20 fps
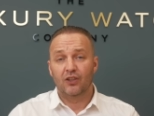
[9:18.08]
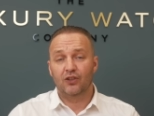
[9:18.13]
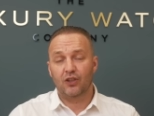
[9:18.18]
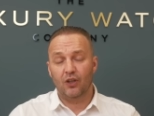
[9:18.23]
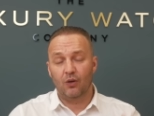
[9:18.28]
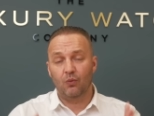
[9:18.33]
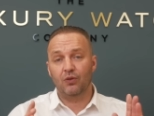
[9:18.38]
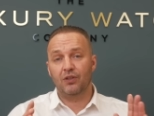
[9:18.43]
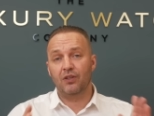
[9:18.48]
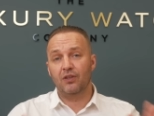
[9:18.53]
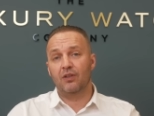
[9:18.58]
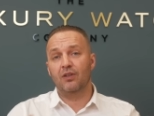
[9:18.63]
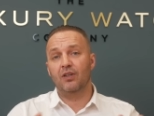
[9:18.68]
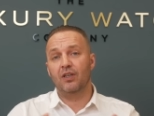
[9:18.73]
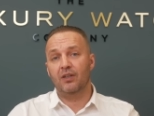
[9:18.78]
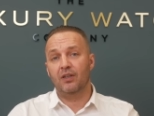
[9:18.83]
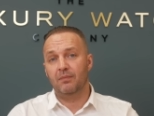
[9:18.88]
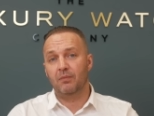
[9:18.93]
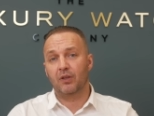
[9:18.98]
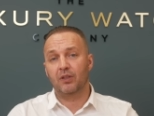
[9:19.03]
So one of
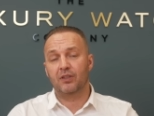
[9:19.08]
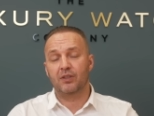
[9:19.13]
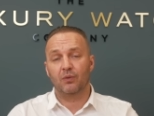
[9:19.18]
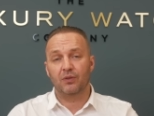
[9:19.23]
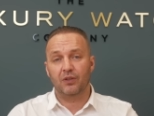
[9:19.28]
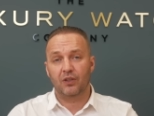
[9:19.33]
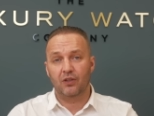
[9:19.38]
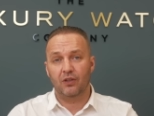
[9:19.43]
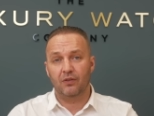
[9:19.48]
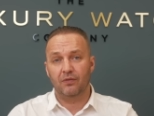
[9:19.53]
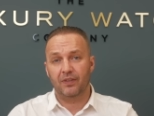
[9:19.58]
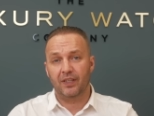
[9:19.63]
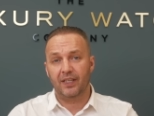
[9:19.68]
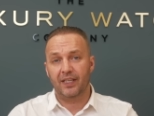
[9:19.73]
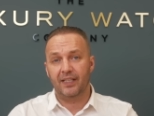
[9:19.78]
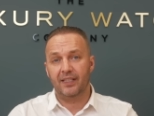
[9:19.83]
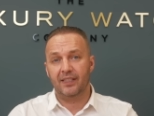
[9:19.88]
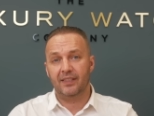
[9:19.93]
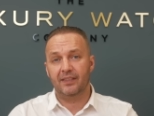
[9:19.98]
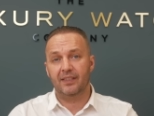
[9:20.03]
the models I want to cover
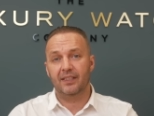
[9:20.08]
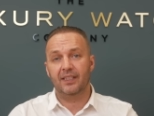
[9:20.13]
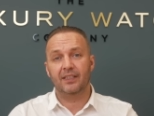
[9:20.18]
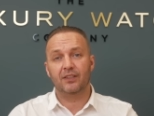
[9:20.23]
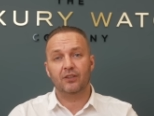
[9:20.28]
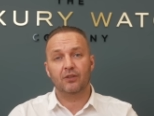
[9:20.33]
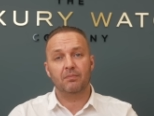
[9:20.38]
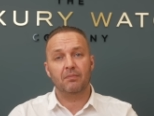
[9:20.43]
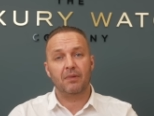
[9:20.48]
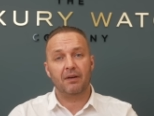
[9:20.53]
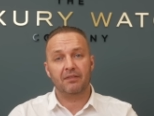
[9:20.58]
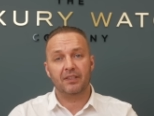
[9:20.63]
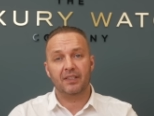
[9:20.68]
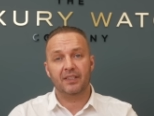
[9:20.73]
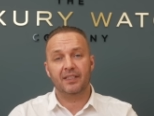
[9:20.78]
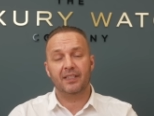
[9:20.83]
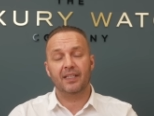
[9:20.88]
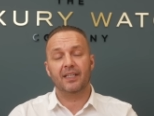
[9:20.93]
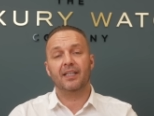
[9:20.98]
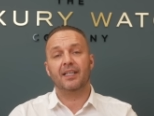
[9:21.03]
is the
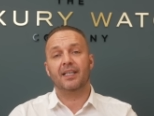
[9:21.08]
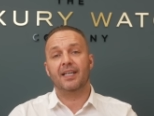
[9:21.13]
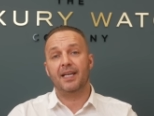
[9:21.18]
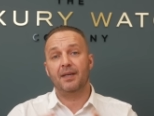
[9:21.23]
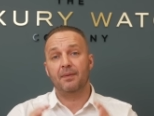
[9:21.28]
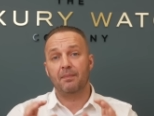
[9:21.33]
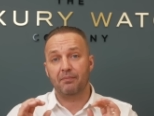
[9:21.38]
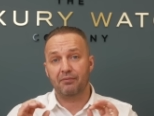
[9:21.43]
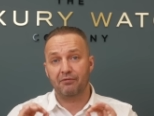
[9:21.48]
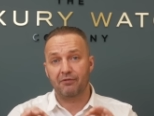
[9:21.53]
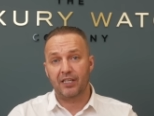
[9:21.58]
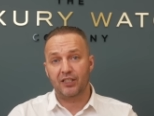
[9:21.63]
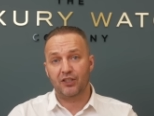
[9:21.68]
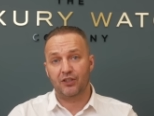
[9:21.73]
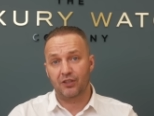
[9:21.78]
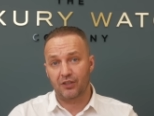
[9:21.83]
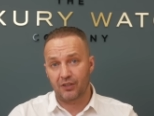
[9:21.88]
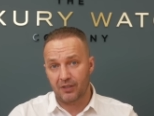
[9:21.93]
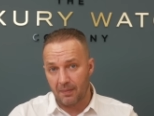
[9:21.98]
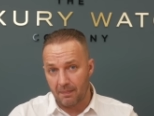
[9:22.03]
Submariner Day in
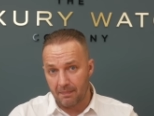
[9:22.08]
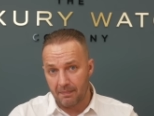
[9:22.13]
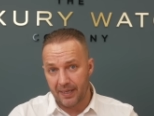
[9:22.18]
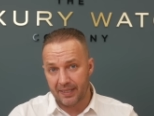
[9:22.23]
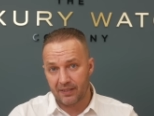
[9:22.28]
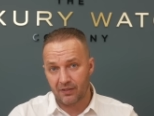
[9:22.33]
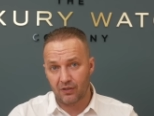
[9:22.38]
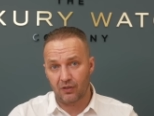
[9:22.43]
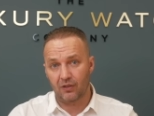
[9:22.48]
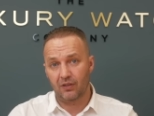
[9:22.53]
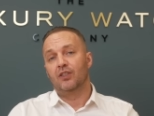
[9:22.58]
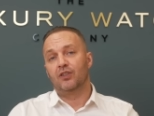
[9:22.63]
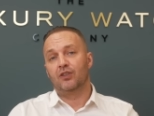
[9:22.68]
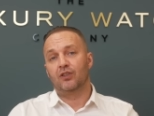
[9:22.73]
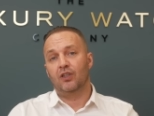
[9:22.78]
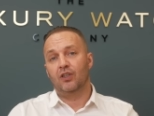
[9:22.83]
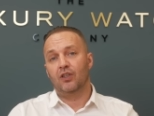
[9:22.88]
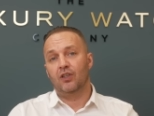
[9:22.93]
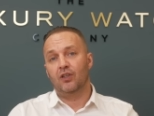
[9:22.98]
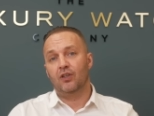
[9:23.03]
precious metal.
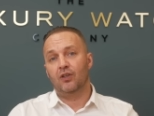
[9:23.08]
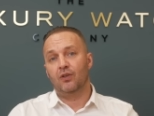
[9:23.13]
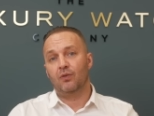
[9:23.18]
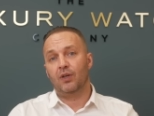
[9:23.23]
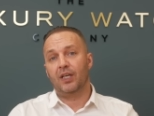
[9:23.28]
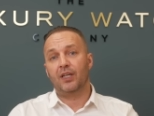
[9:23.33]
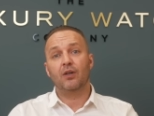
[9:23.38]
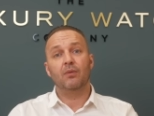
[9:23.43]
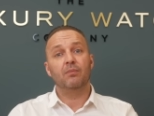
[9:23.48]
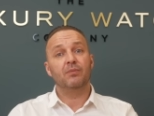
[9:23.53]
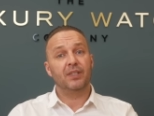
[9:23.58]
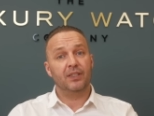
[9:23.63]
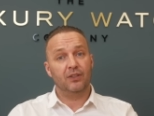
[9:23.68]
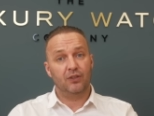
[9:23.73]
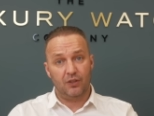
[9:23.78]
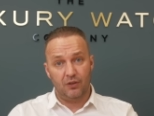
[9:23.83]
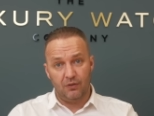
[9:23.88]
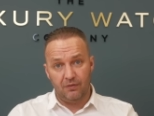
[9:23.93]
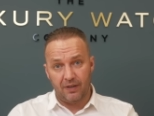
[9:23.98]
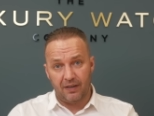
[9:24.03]
So it comes in
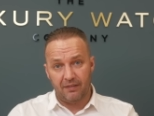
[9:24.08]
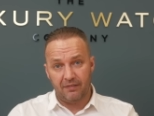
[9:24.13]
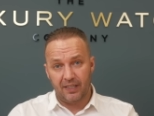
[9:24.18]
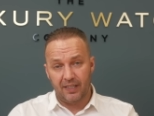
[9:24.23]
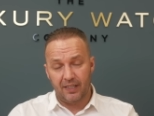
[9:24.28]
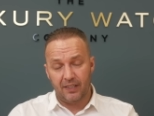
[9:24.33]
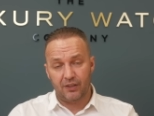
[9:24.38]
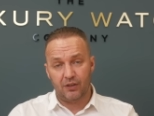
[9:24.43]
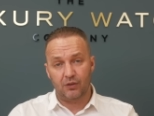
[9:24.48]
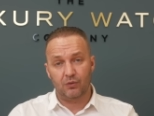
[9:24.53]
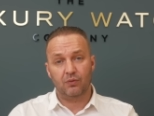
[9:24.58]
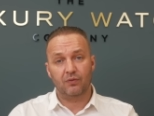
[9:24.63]
two variations.